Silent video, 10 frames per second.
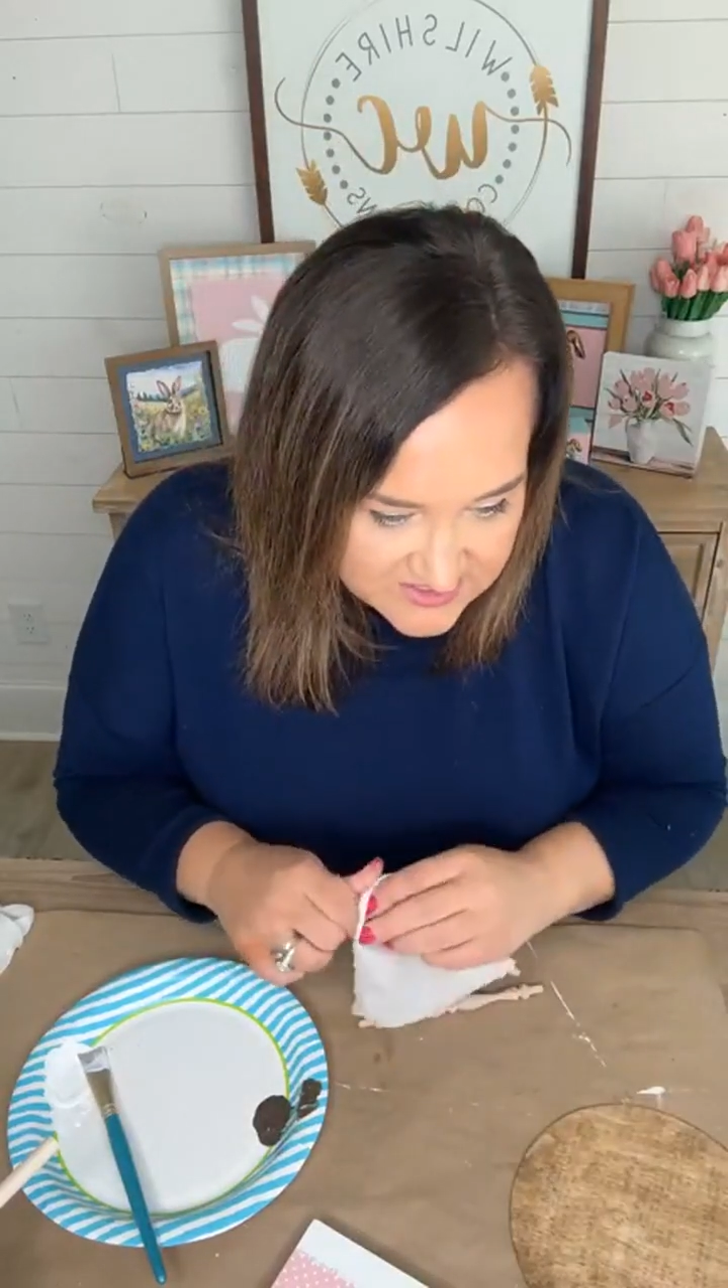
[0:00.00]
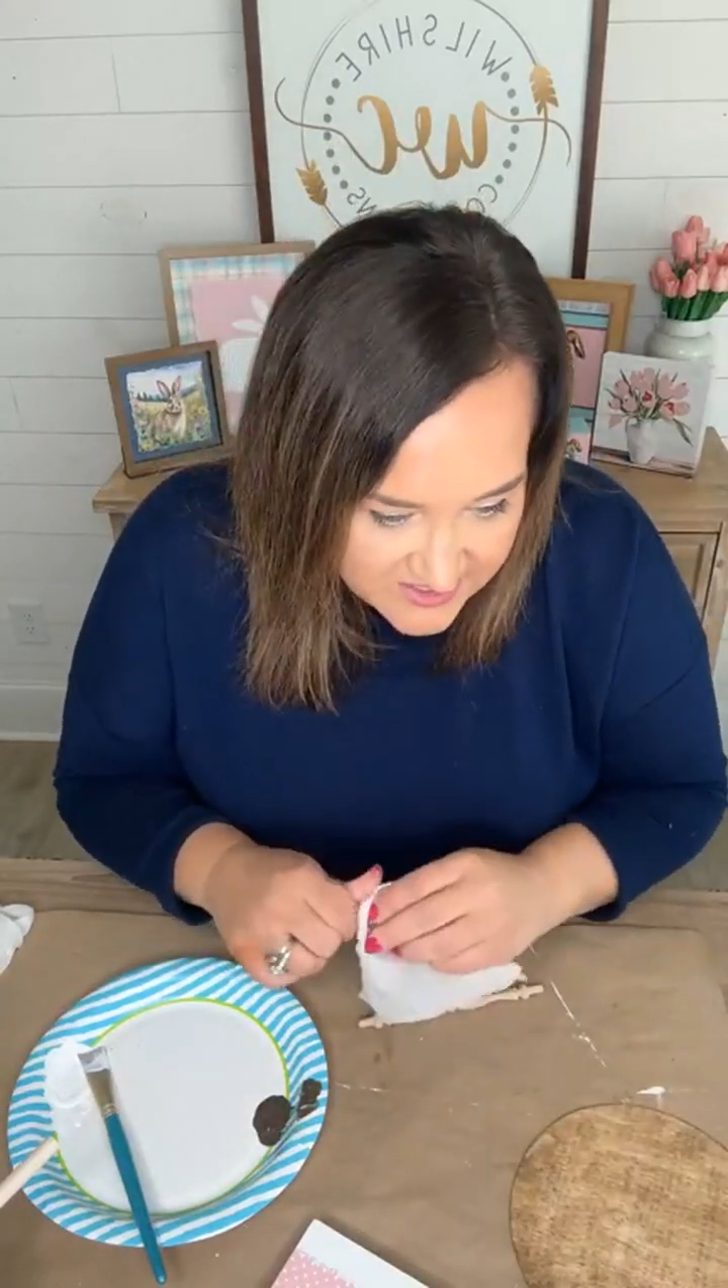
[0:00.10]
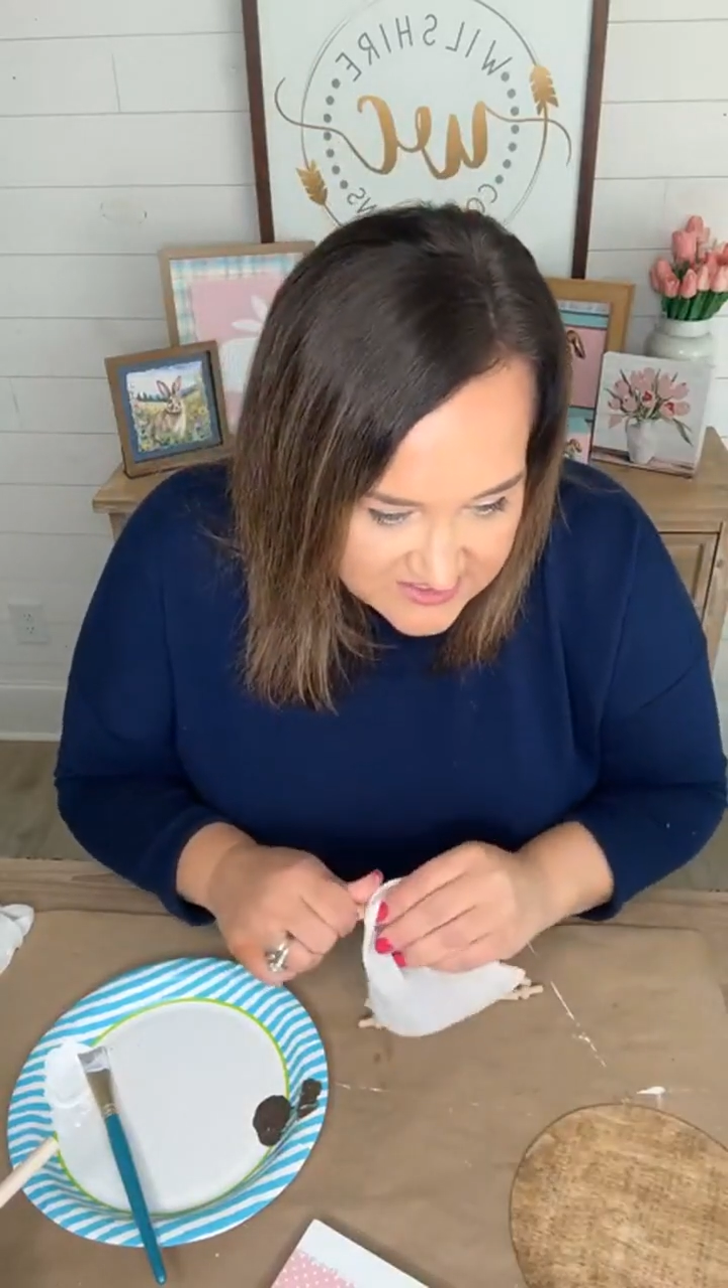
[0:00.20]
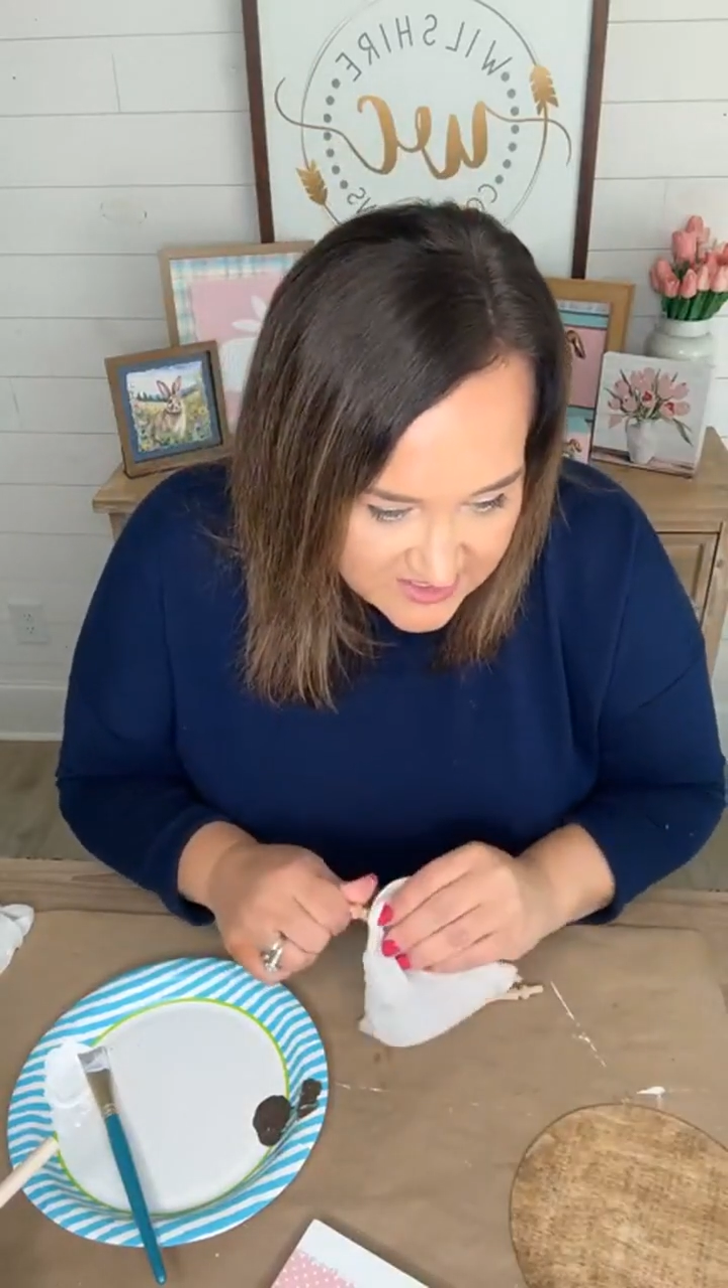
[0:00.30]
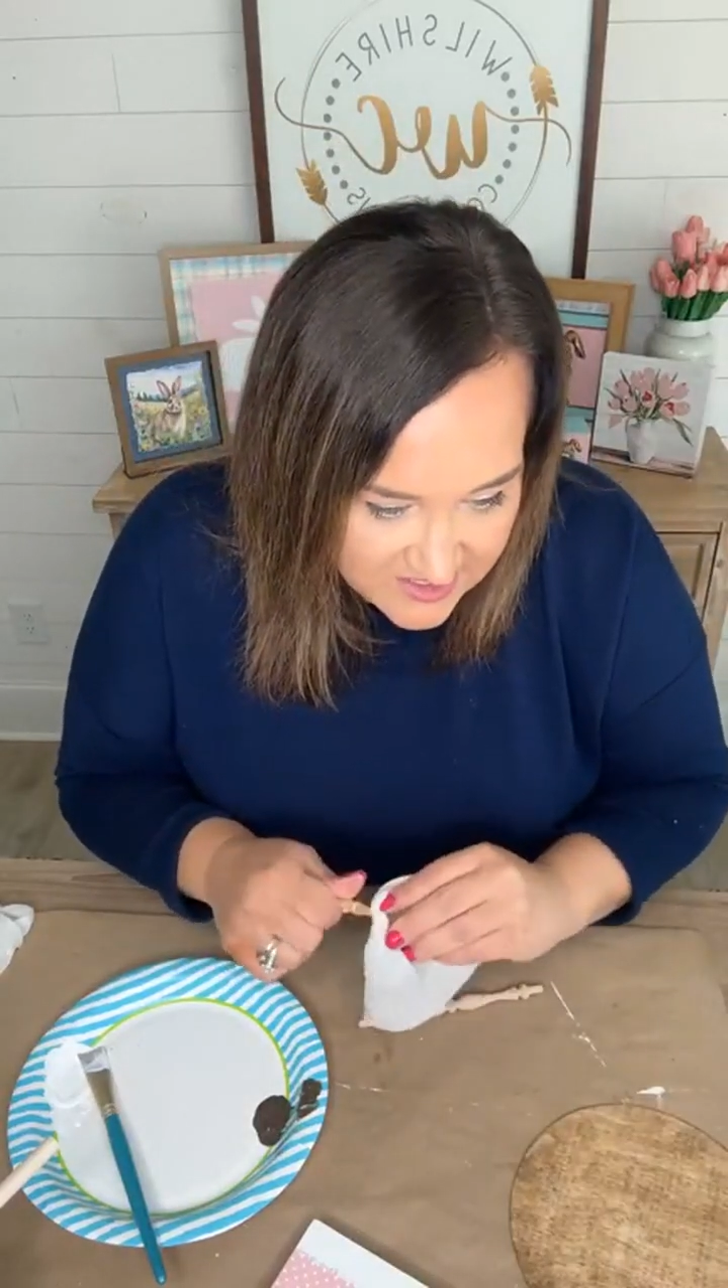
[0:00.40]

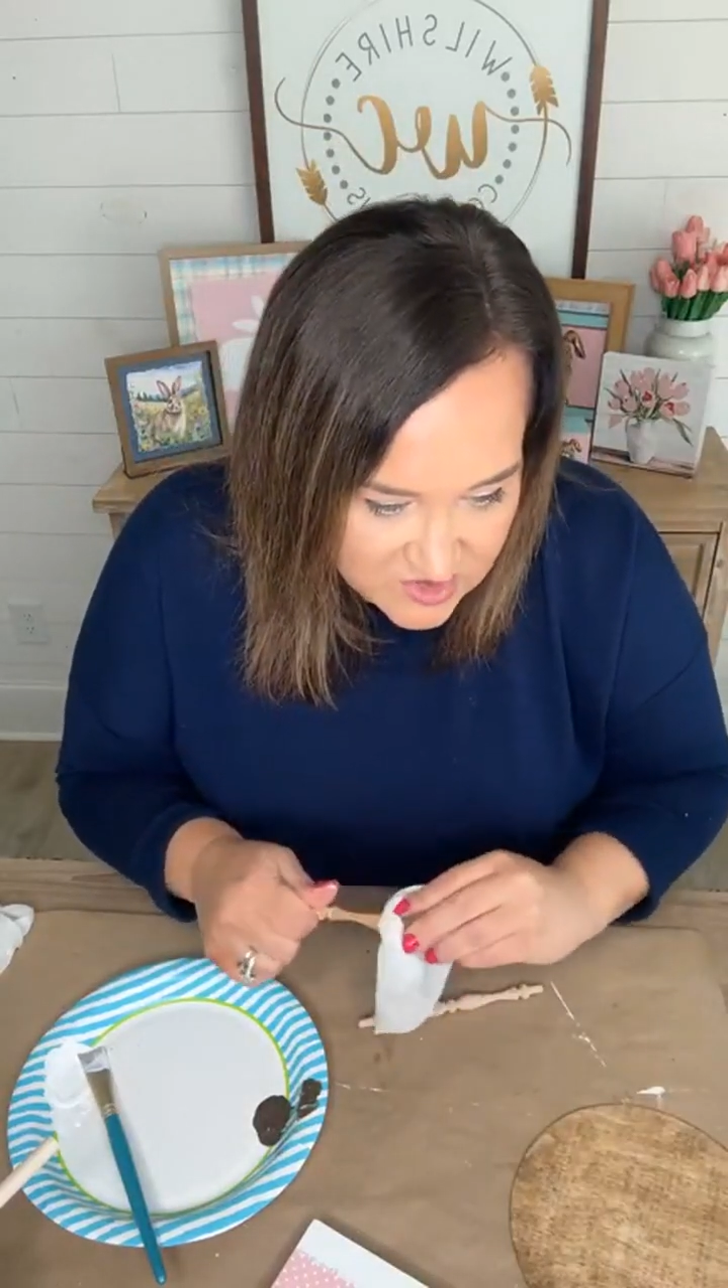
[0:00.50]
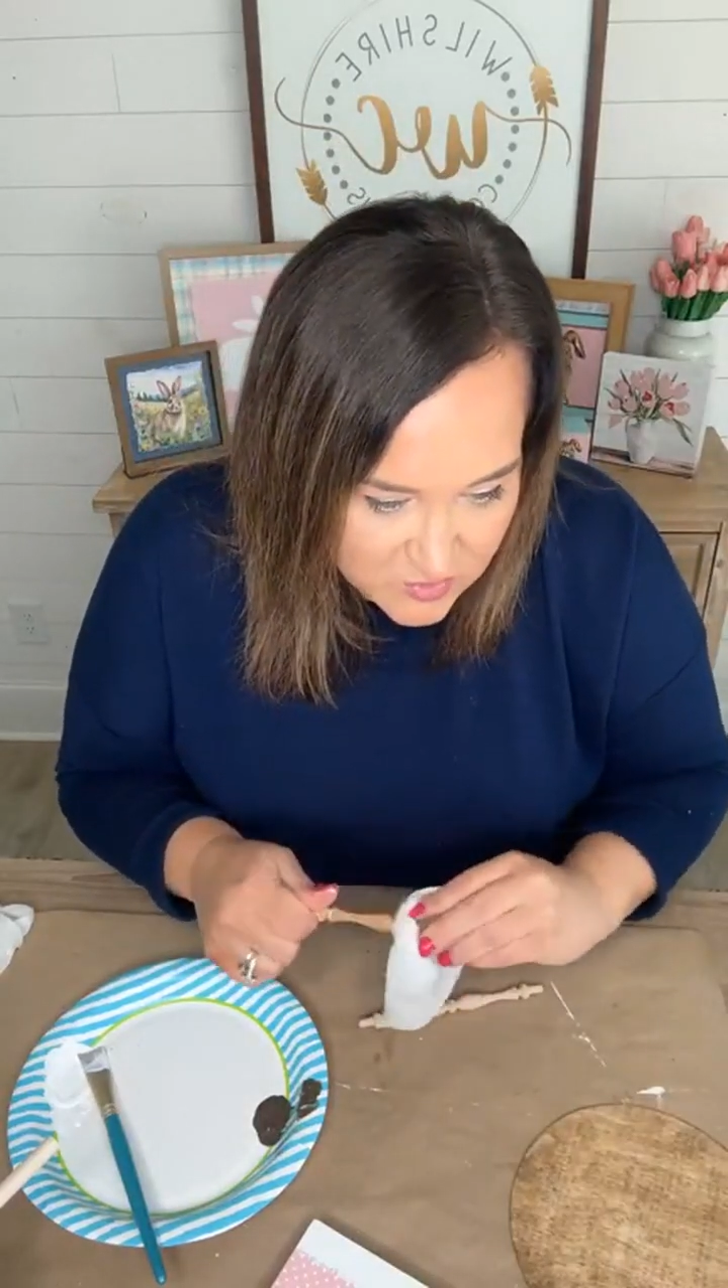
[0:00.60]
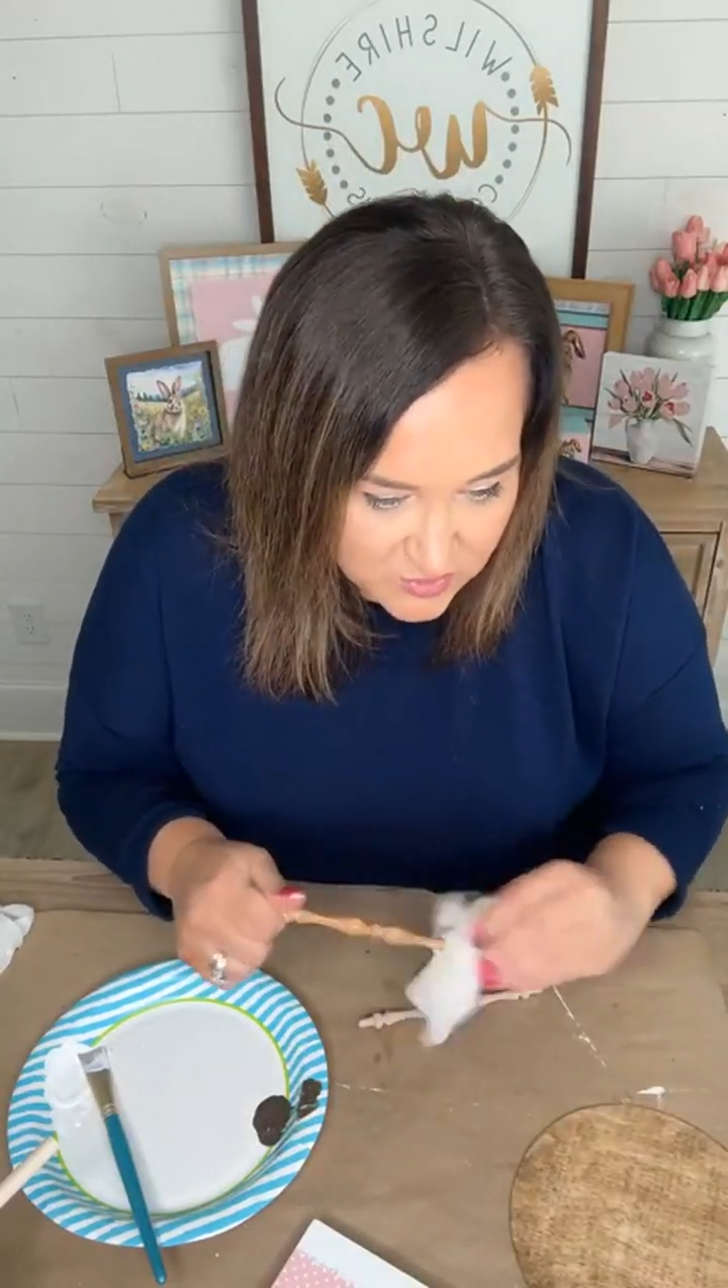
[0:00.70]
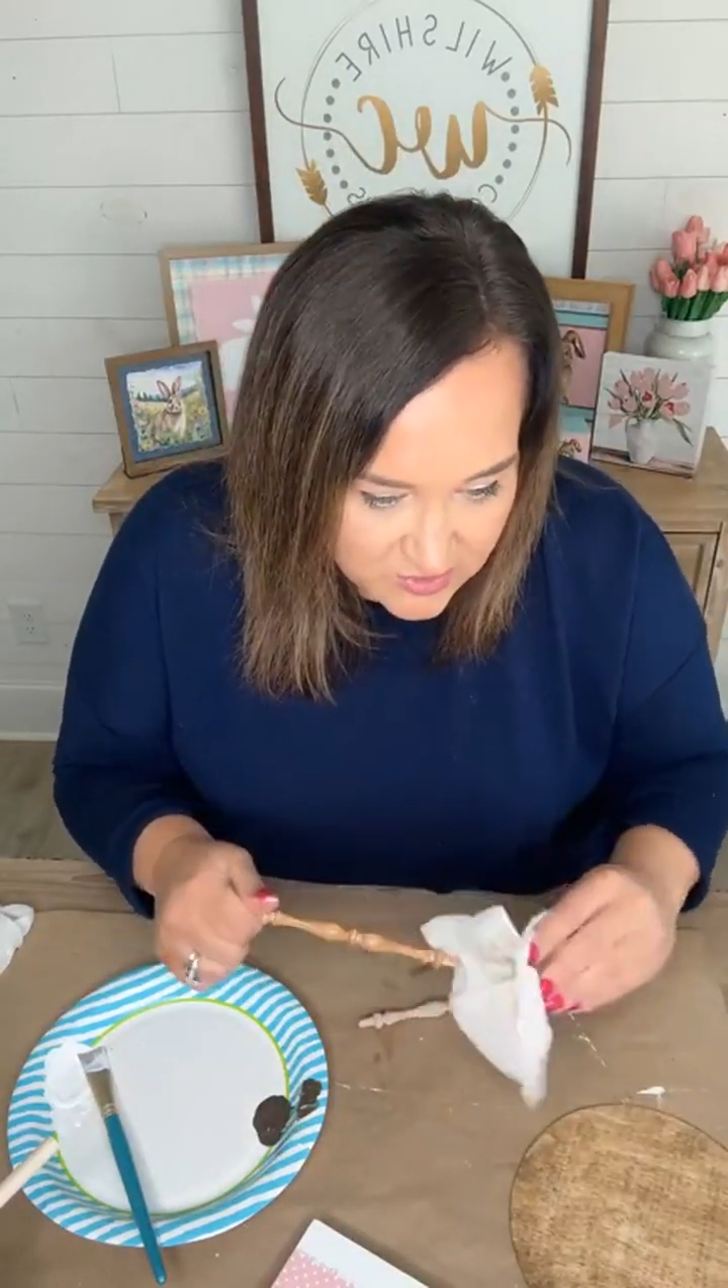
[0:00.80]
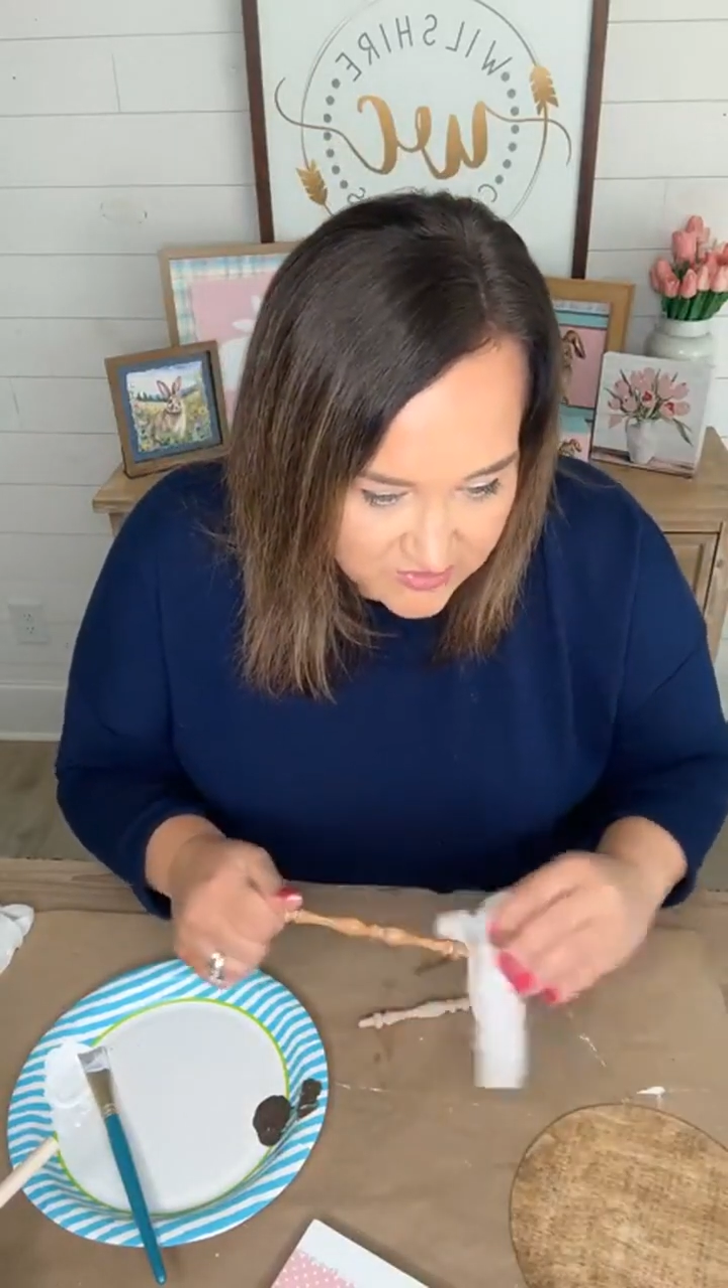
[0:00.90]
decked edge